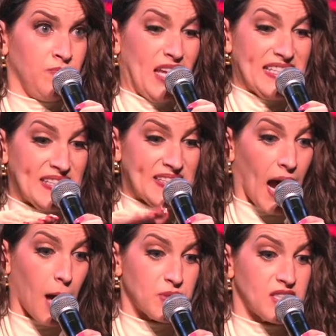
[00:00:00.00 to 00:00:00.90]
It
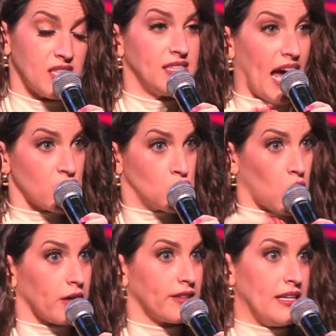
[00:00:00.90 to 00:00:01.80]
stops that
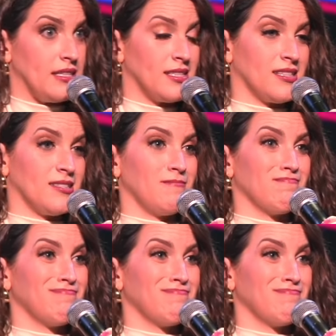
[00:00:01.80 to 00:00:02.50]
darkness.